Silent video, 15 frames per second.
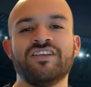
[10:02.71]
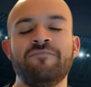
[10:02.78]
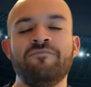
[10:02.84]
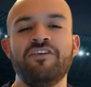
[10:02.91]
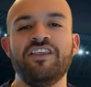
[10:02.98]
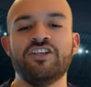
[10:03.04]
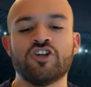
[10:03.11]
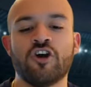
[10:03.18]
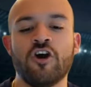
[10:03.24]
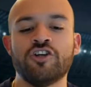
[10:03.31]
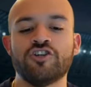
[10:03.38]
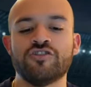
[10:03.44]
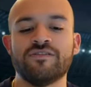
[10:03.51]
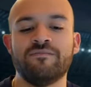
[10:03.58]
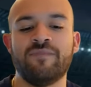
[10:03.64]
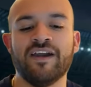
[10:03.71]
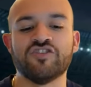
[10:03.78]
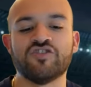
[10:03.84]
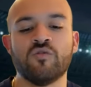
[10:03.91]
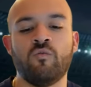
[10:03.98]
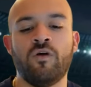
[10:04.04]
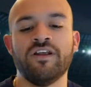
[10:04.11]
Give me the Chargers
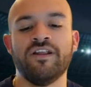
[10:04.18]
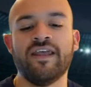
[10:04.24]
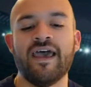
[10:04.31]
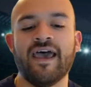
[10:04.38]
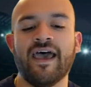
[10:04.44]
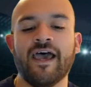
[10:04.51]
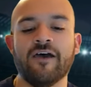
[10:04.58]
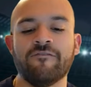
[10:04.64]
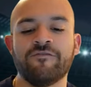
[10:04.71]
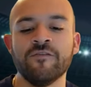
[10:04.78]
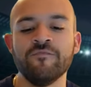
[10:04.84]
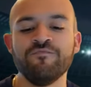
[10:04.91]
minus one and a half.